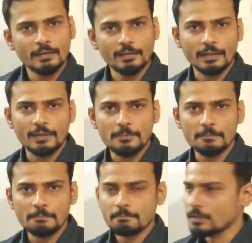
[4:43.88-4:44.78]
Clear
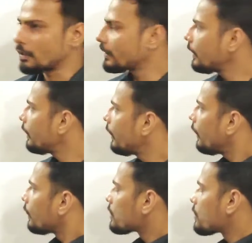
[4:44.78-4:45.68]
enough? Okay.
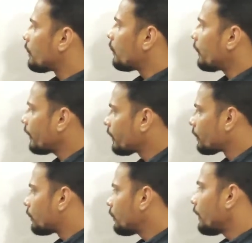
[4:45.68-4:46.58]
So what I'm
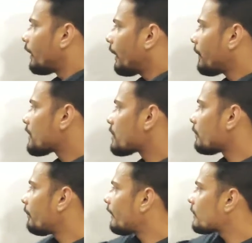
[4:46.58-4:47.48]
gonna do? Let me
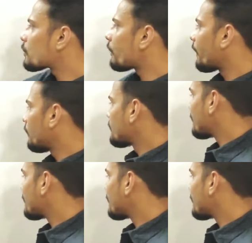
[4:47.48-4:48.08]
just make this triangle